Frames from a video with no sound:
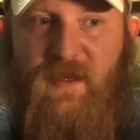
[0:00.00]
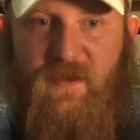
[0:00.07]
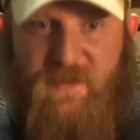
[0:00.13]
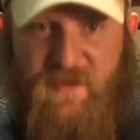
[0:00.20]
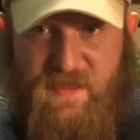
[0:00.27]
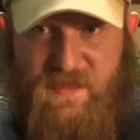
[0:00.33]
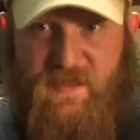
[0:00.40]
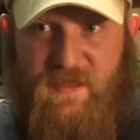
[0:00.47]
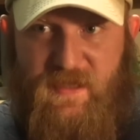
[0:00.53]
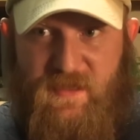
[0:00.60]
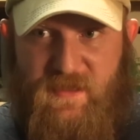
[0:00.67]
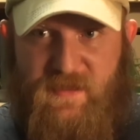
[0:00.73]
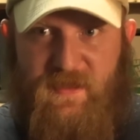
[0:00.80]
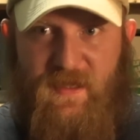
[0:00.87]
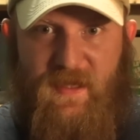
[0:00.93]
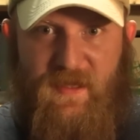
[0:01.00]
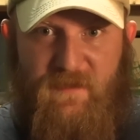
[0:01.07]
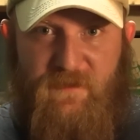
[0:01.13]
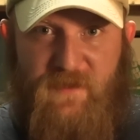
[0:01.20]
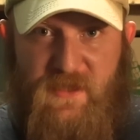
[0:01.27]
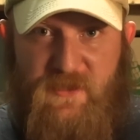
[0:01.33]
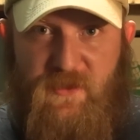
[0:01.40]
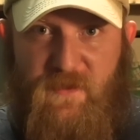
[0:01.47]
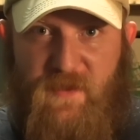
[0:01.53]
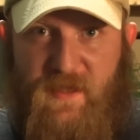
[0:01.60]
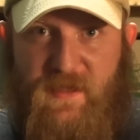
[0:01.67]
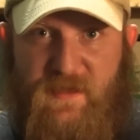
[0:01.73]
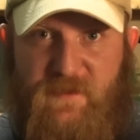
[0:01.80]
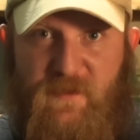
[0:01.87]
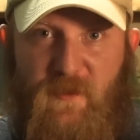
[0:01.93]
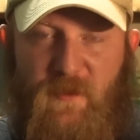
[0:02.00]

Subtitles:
This is a feature that is